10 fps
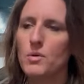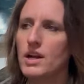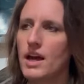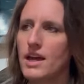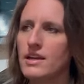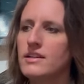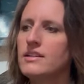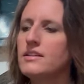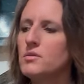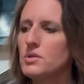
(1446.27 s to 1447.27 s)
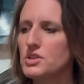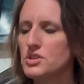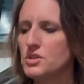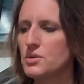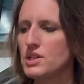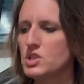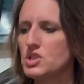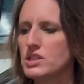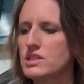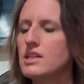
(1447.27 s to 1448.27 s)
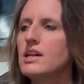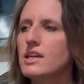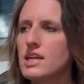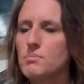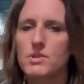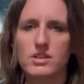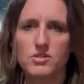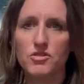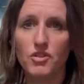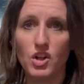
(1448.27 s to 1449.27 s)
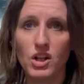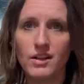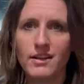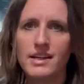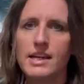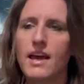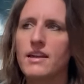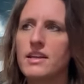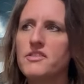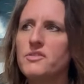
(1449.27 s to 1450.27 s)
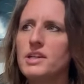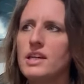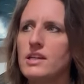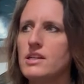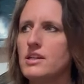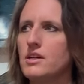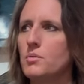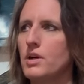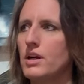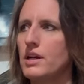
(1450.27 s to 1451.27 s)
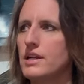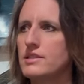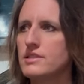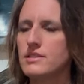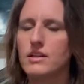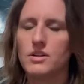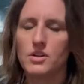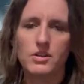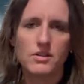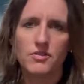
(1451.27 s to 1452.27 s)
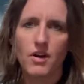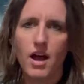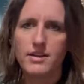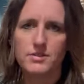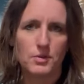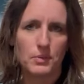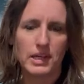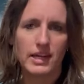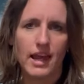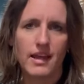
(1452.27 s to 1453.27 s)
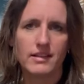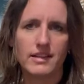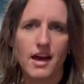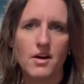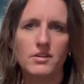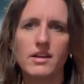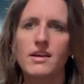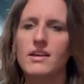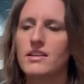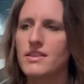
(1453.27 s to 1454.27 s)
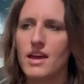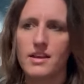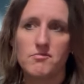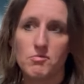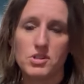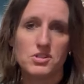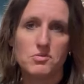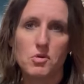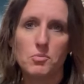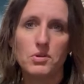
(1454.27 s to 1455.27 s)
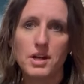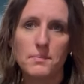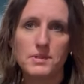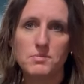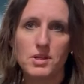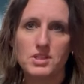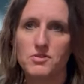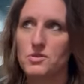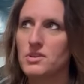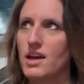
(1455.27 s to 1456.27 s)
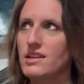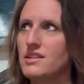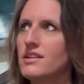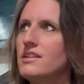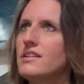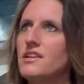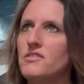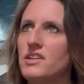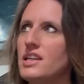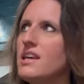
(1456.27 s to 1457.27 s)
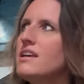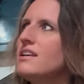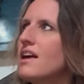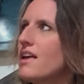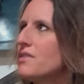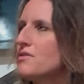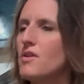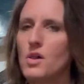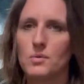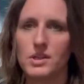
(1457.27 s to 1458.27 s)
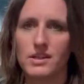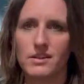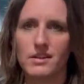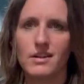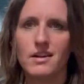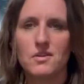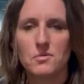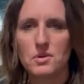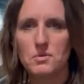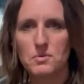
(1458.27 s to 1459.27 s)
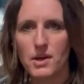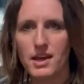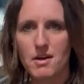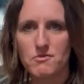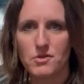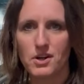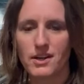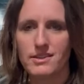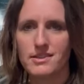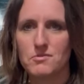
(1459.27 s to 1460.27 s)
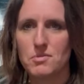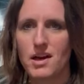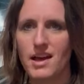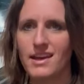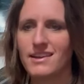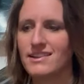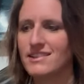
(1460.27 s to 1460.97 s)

what I we'll do is just keep this full. And if we get a year where it's an early frost or we get hailed out, then we just won't put up as much food that year, if any. And the following year, we will make up for it by